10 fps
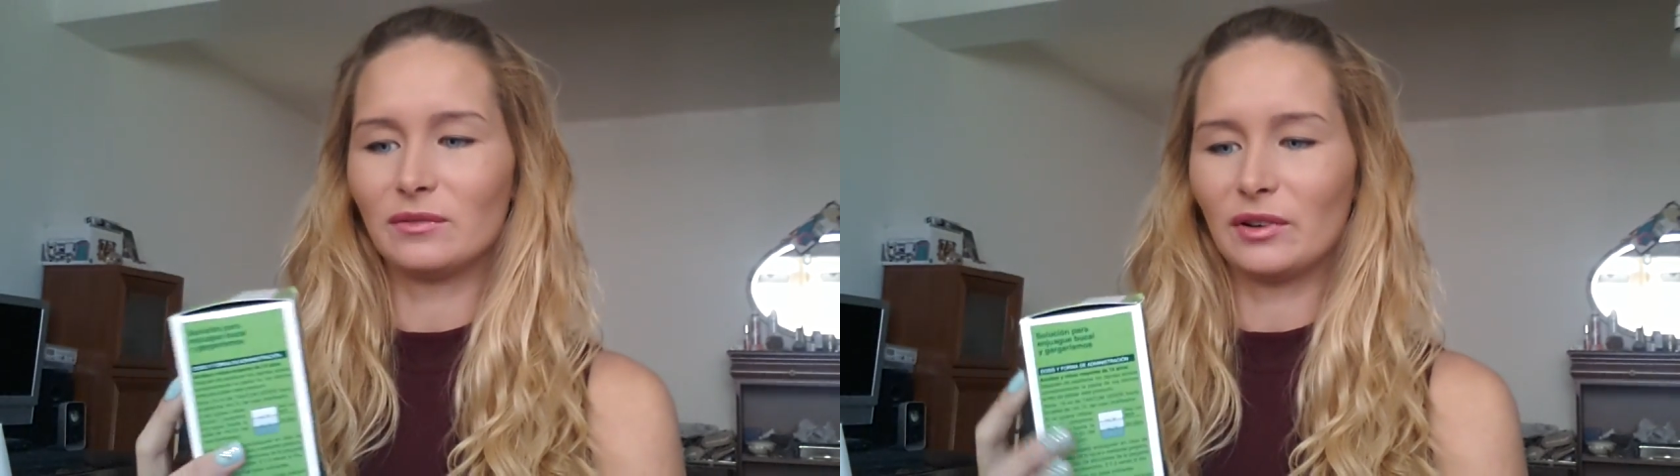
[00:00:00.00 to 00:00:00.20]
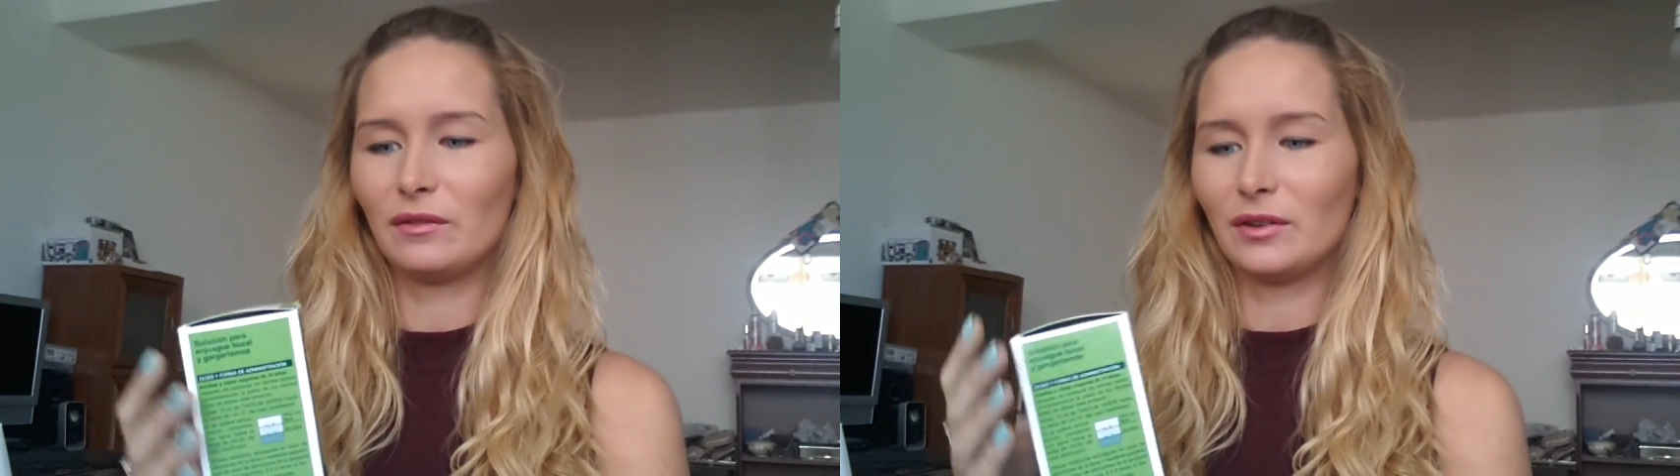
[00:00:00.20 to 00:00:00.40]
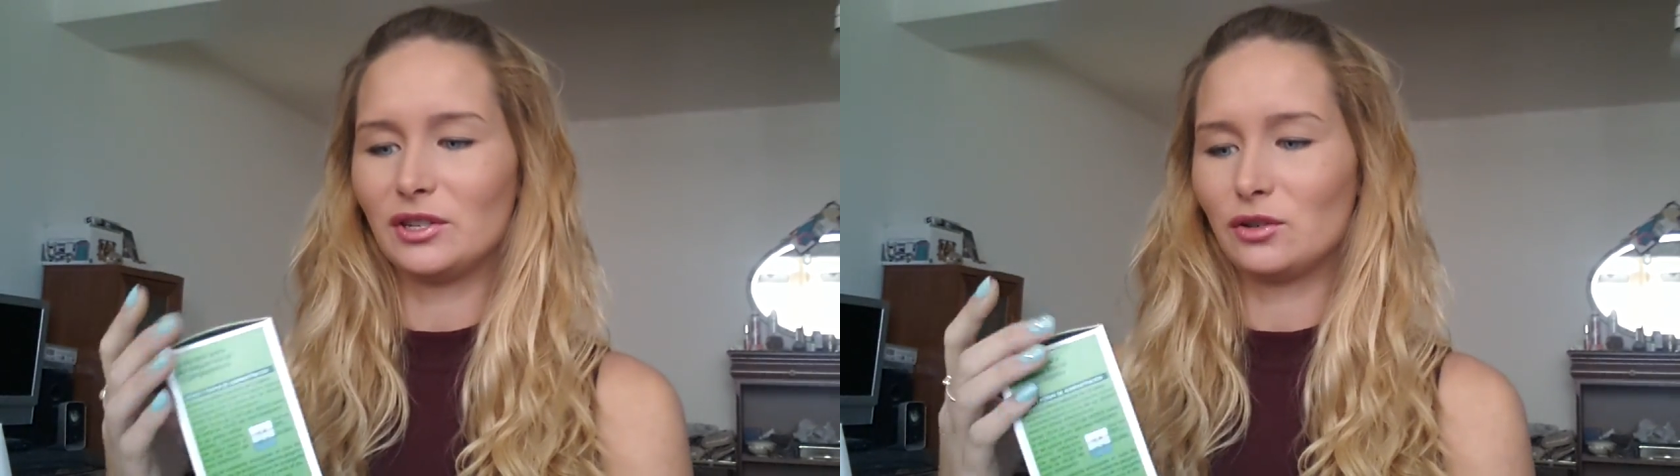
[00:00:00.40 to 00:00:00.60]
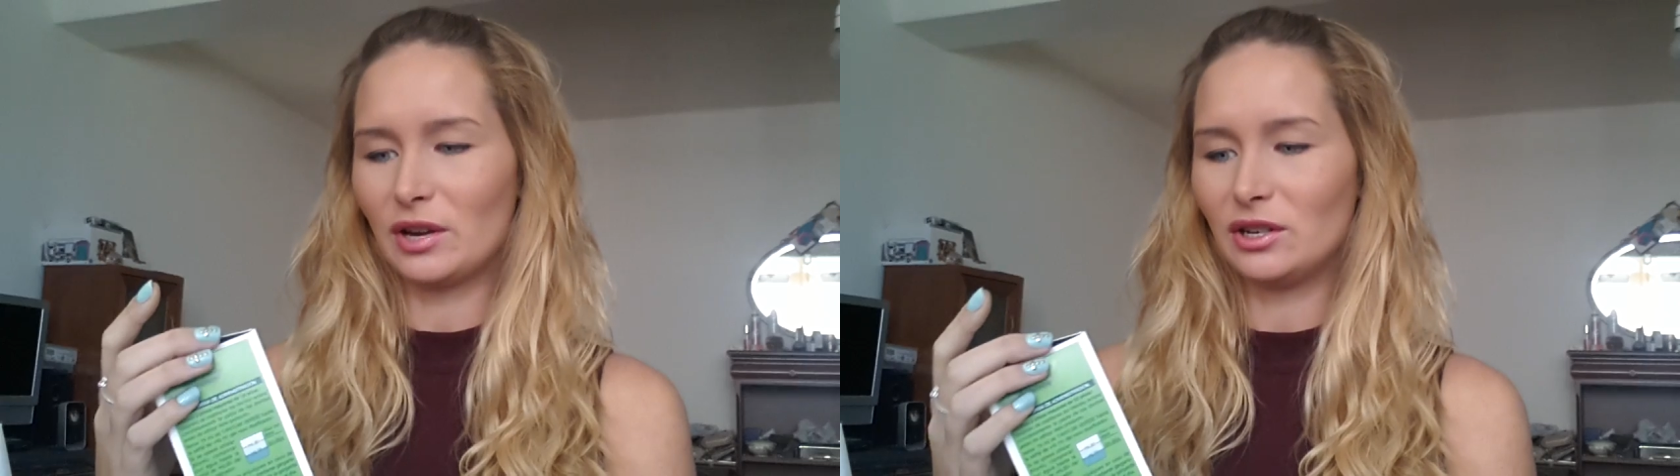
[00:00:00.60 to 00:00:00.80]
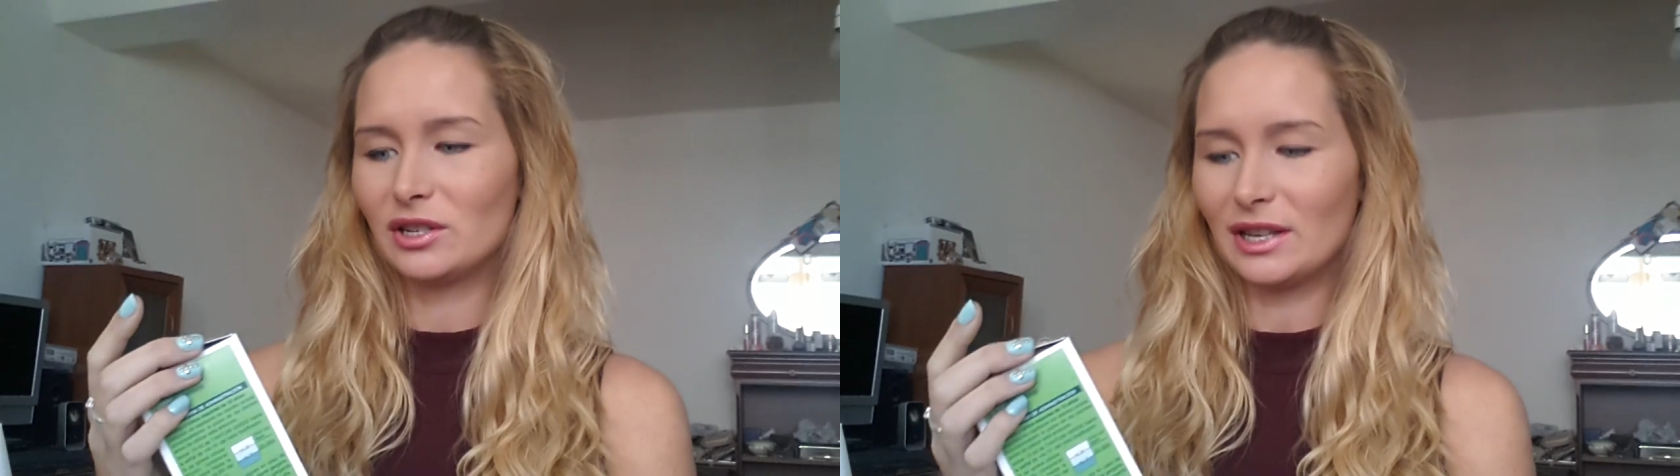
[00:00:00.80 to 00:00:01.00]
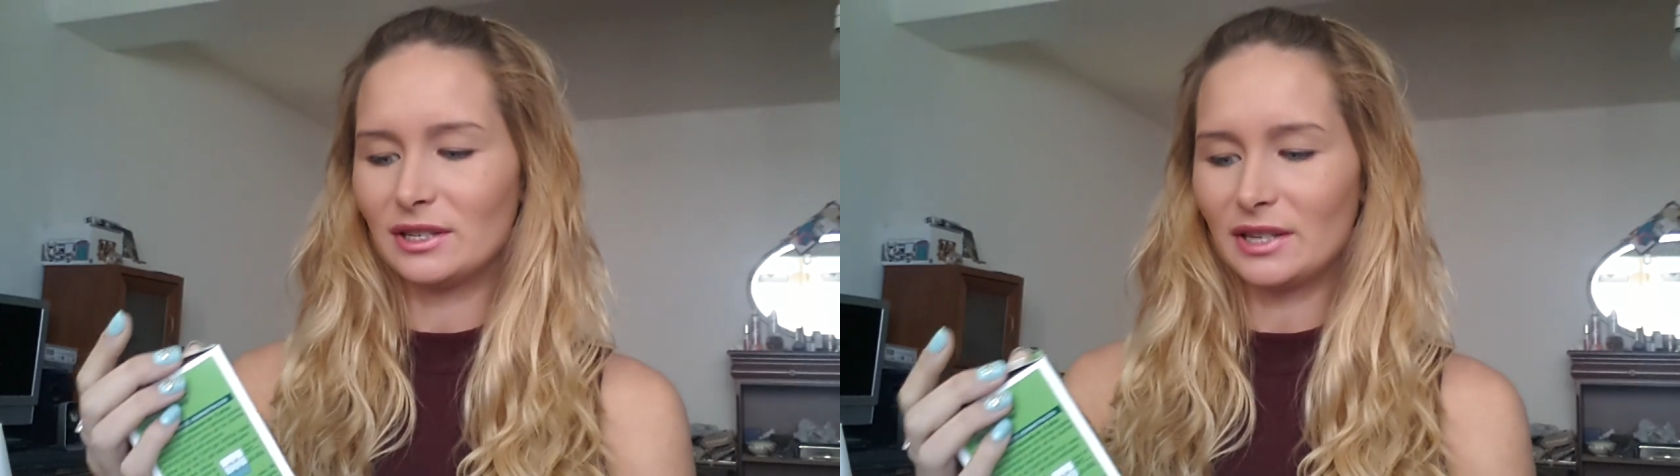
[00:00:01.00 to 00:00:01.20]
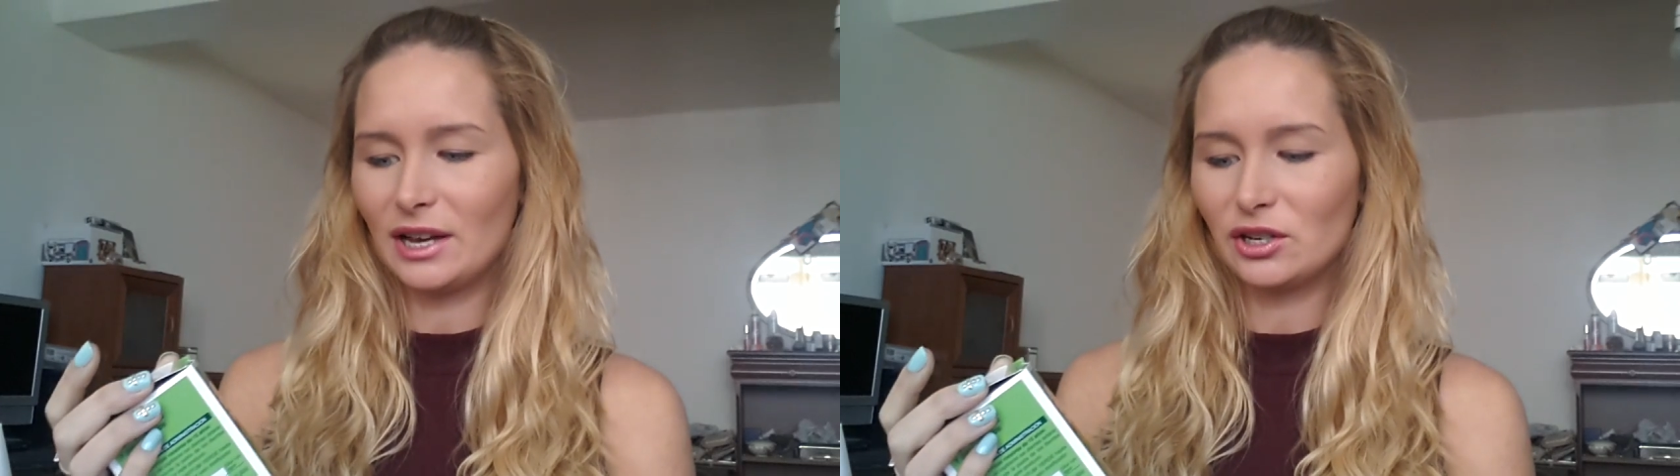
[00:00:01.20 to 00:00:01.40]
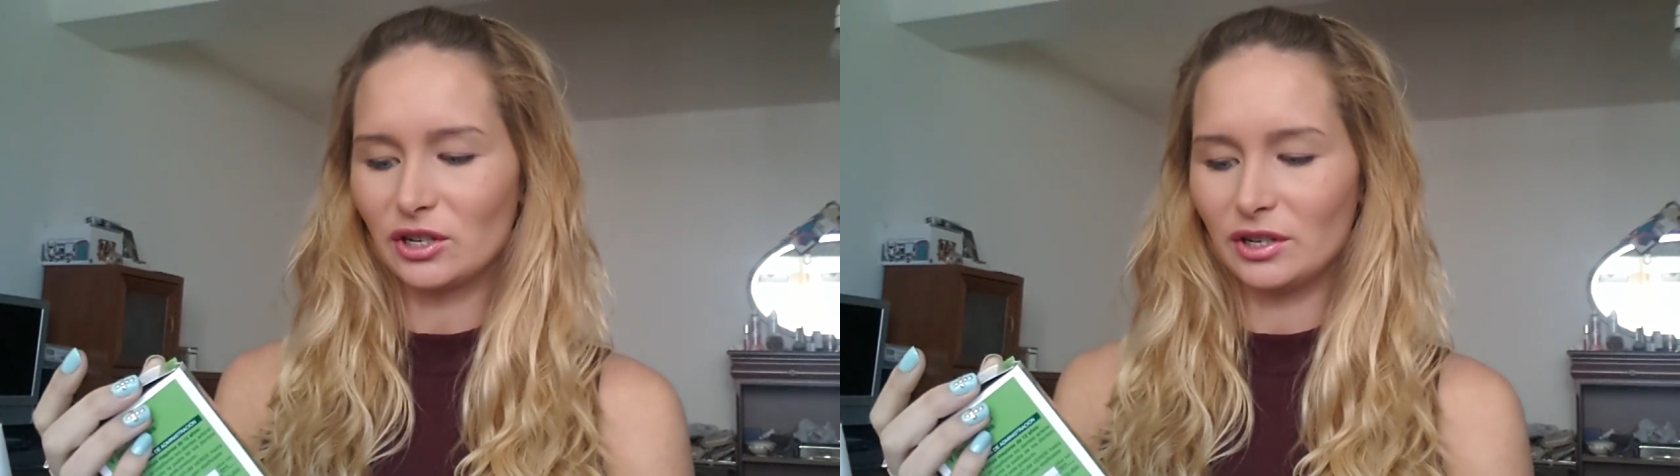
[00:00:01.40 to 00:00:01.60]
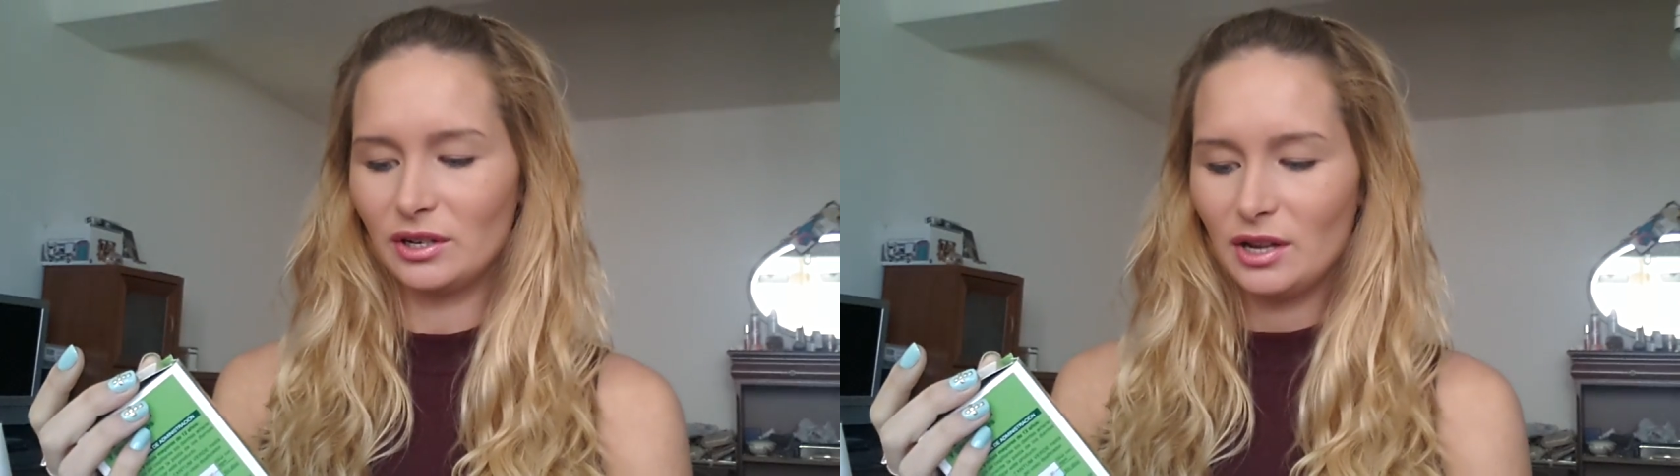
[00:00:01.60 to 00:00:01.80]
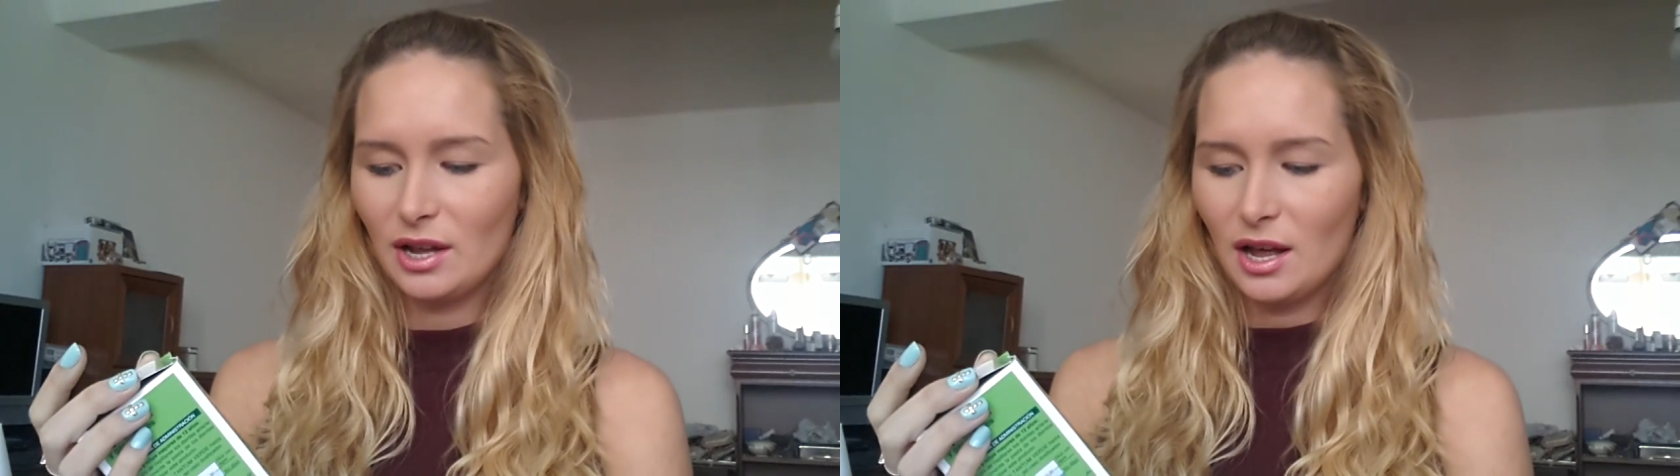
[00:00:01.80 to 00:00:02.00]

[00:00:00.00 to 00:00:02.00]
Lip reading: a very strange sensation.